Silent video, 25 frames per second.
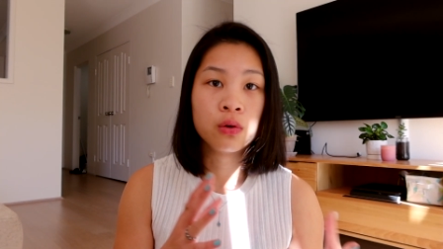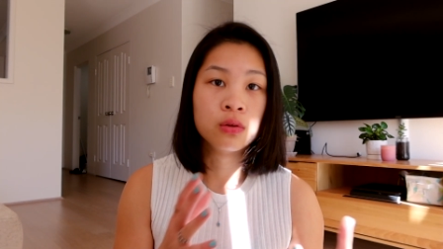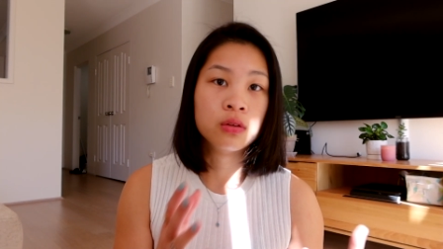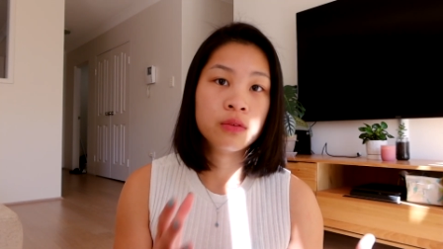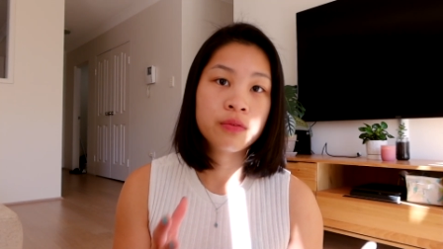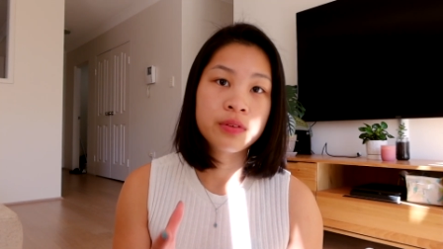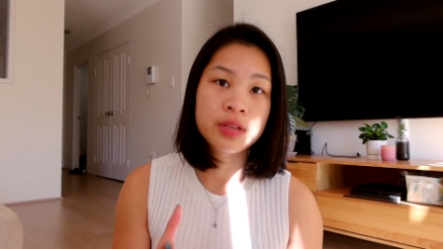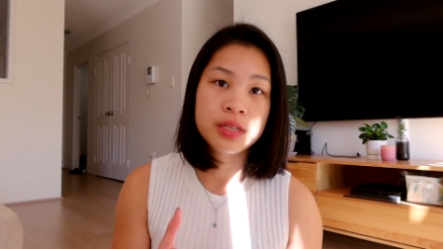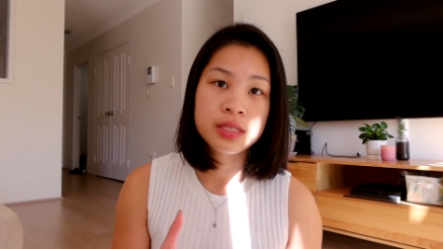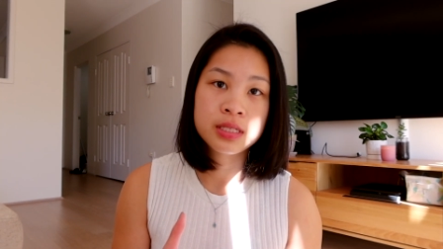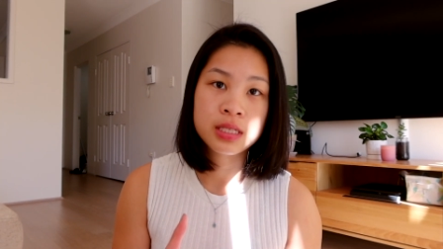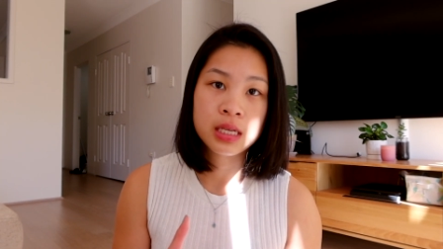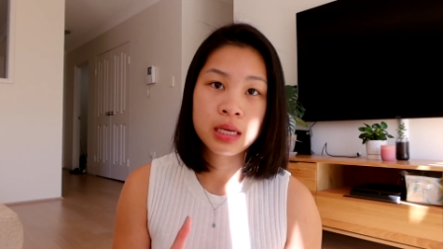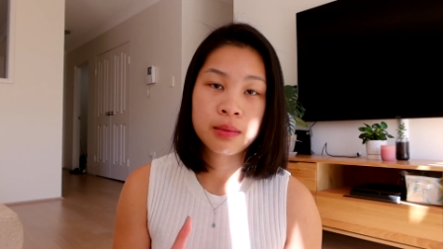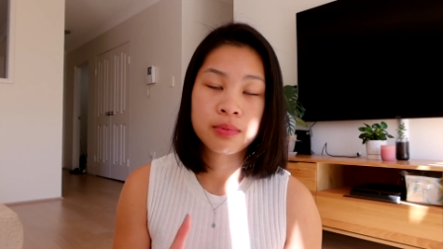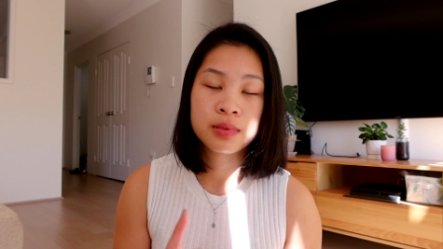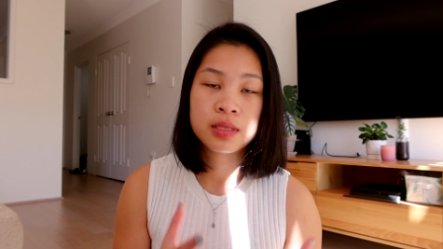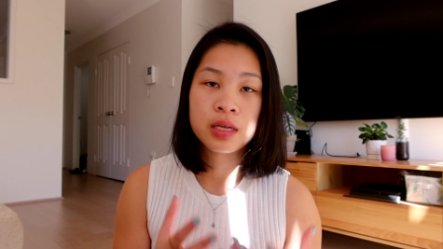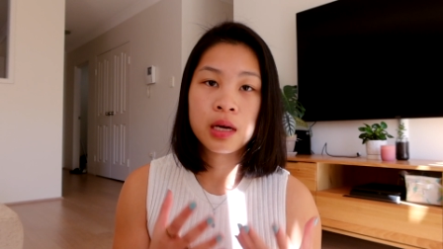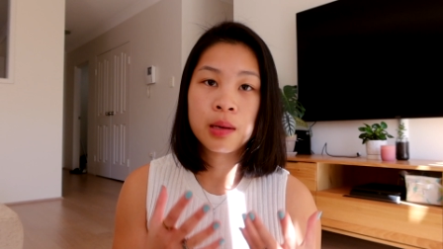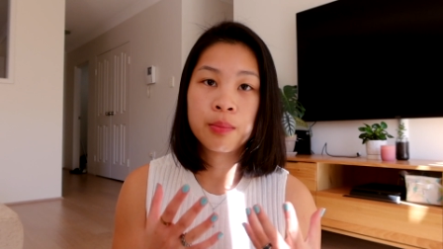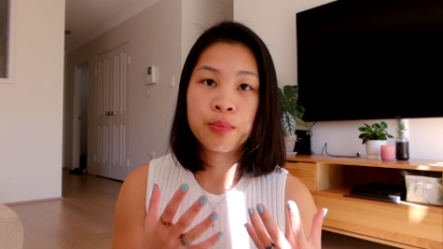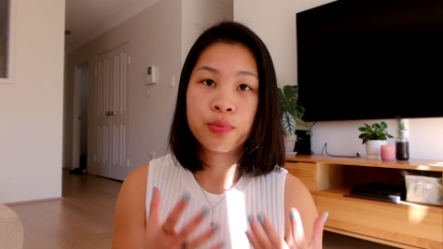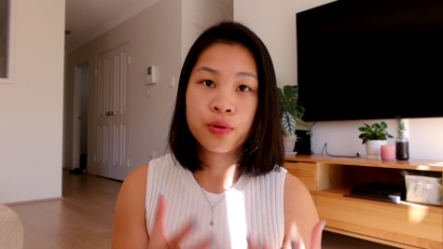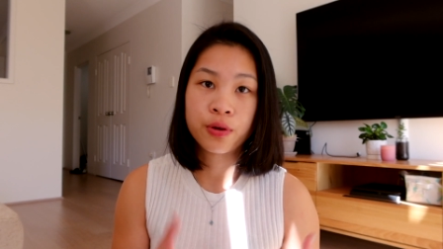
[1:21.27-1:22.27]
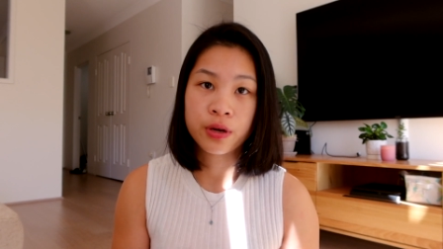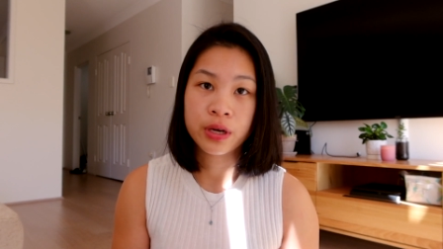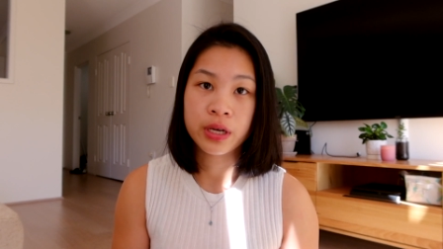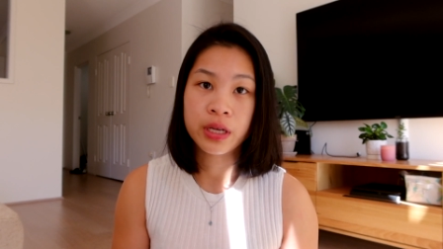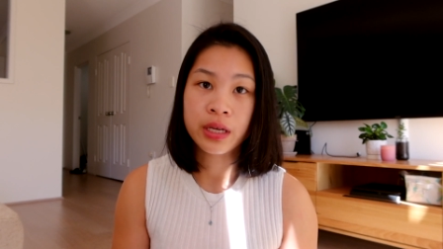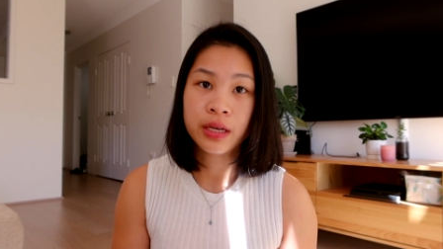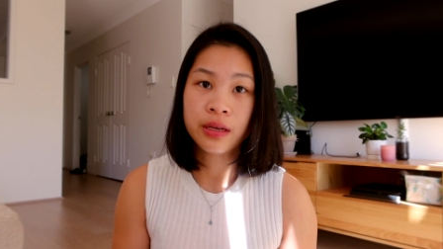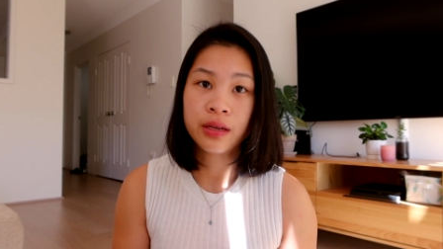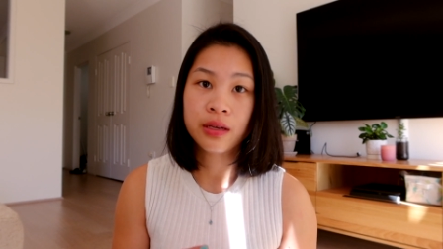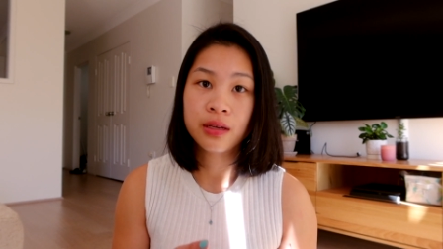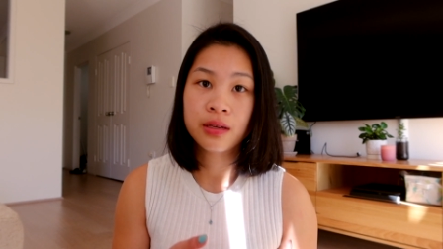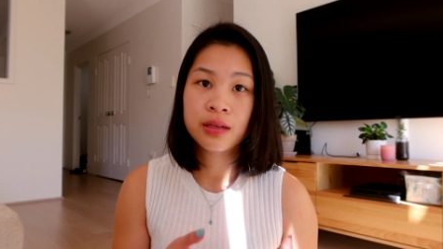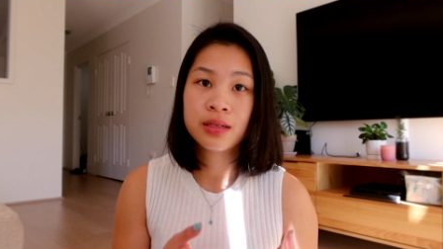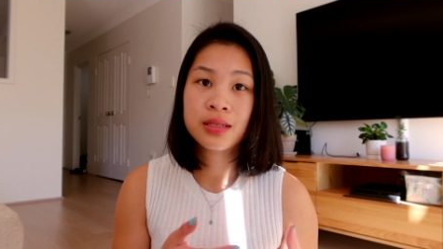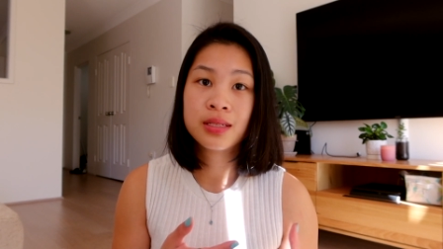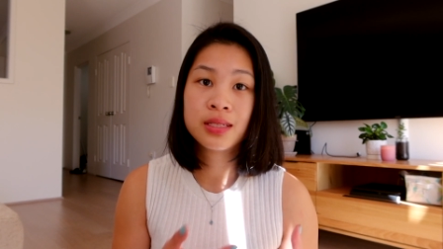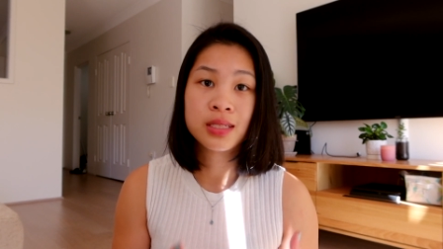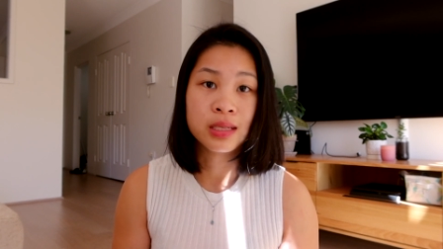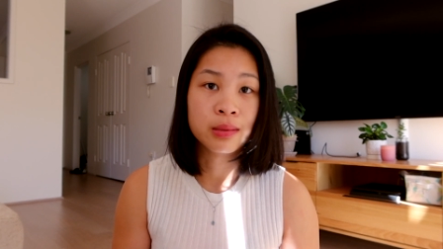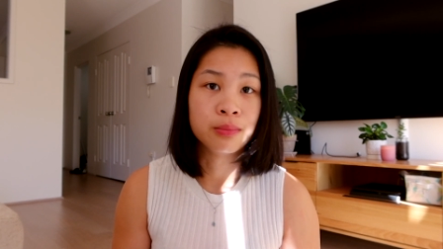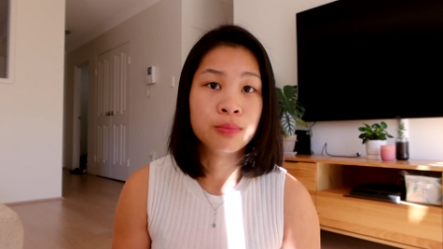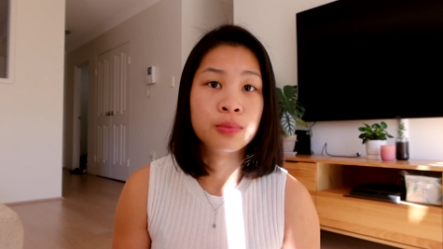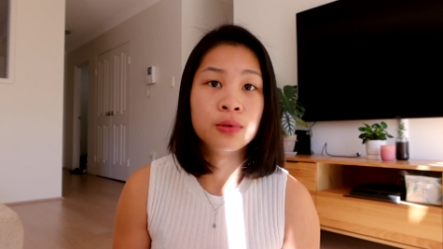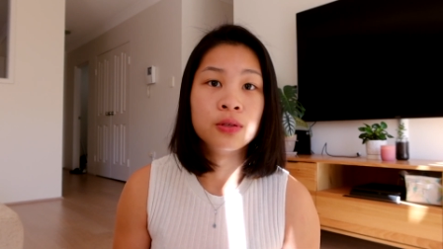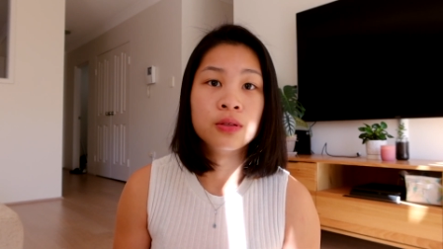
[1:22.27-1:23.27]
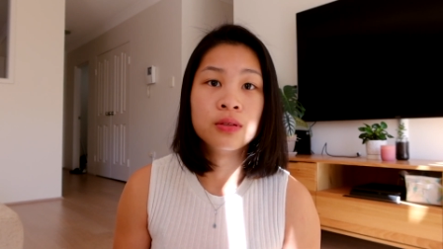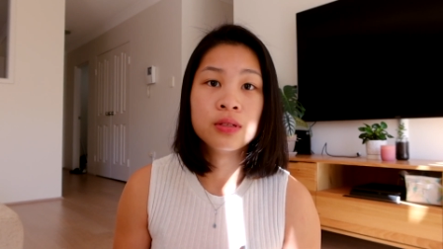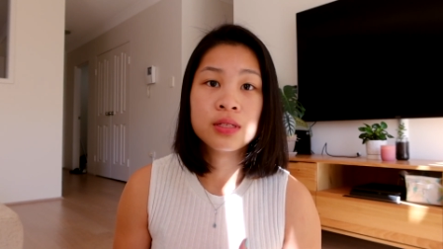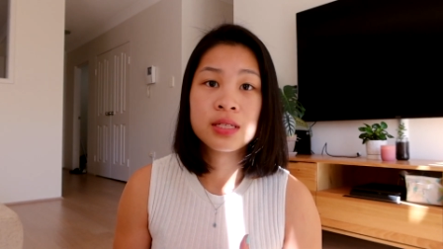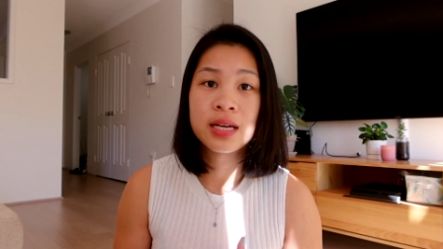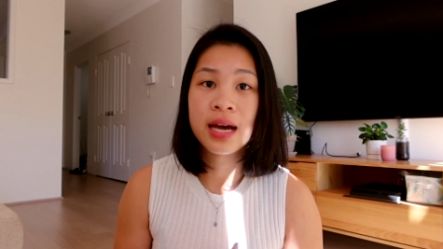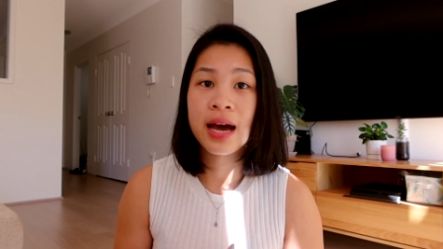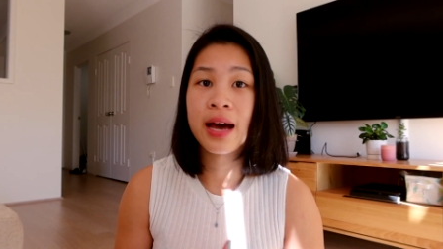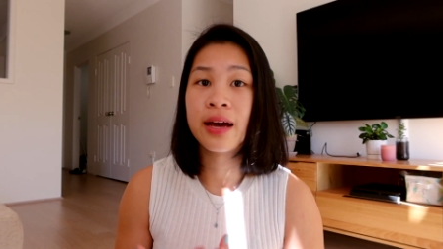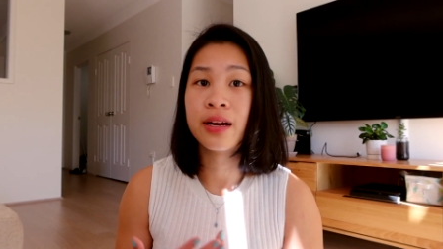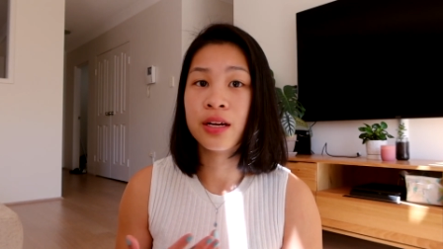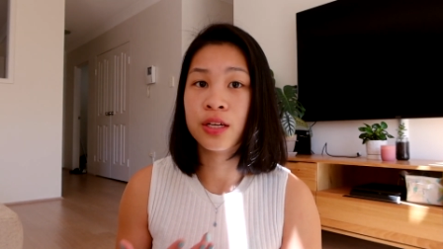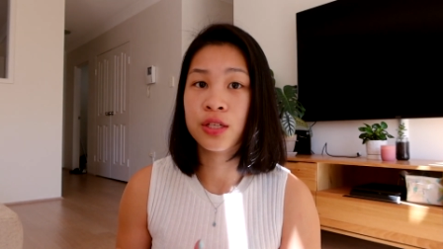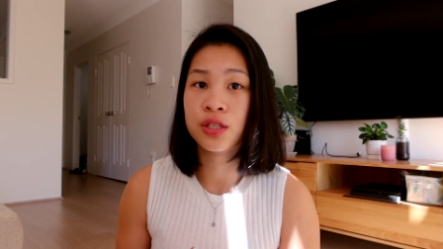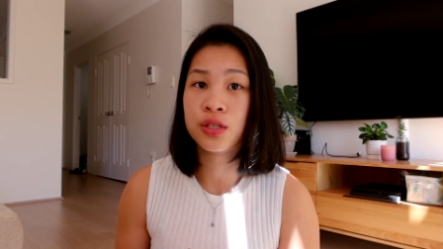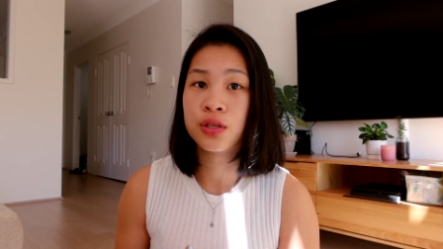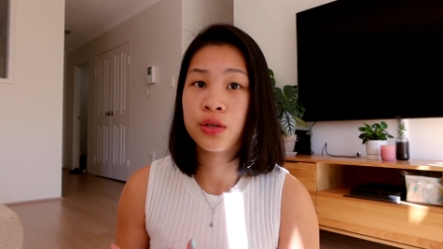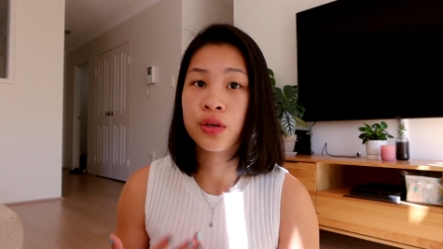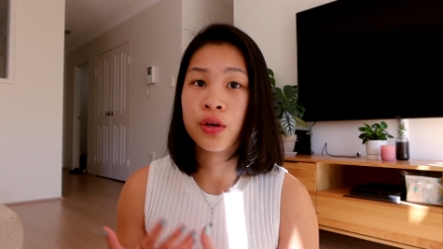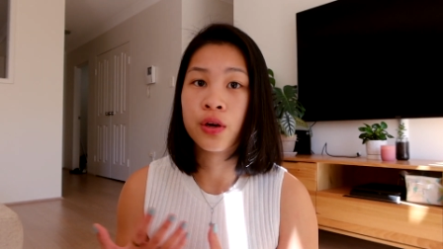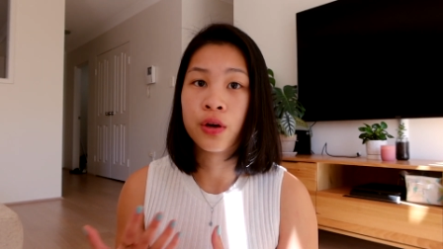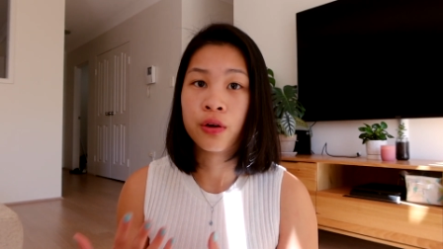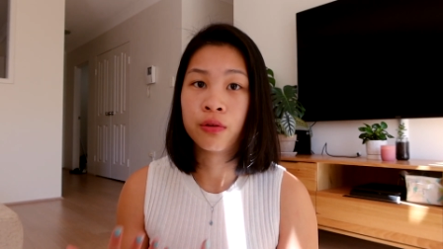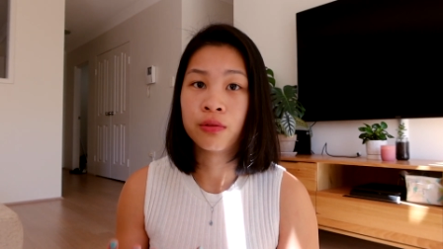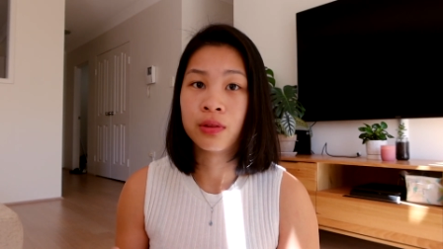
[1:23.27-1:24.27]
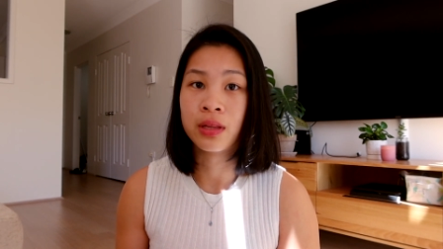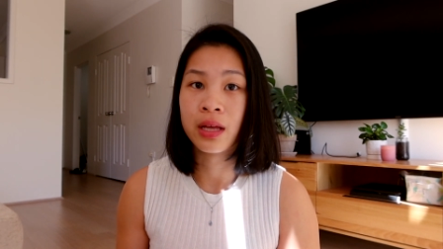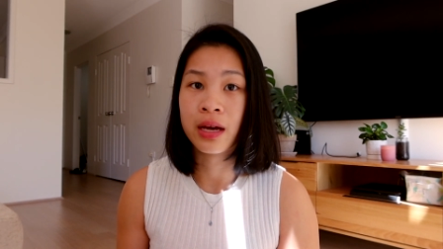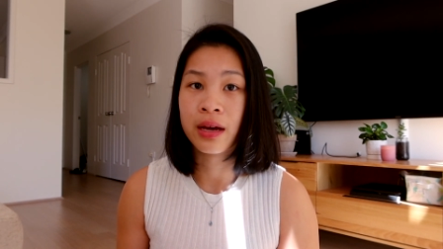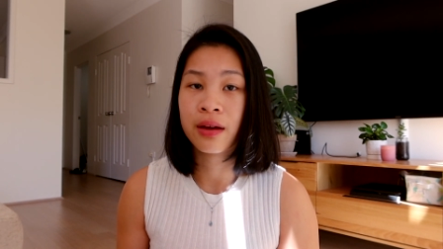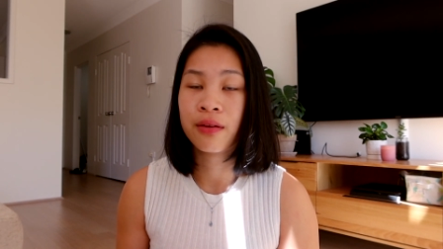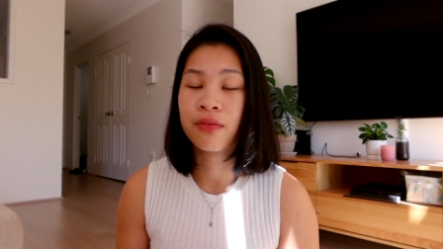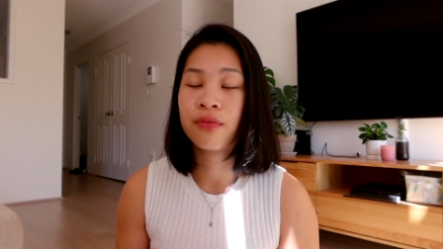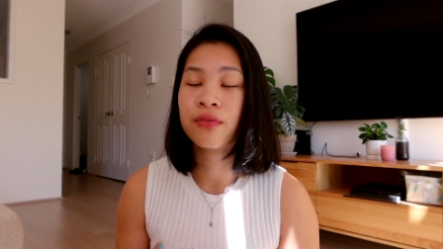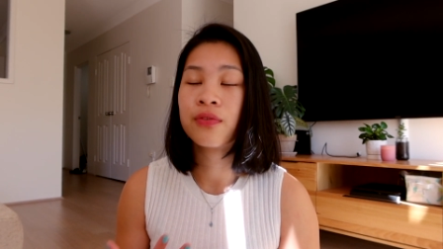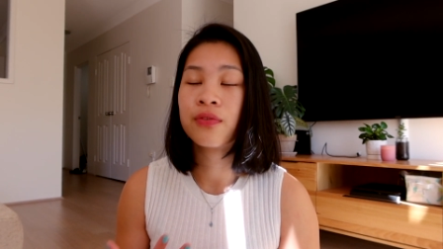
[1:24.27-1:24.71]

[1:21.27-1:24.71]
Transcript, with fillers: all of these tips are pretty simple to add into your own life.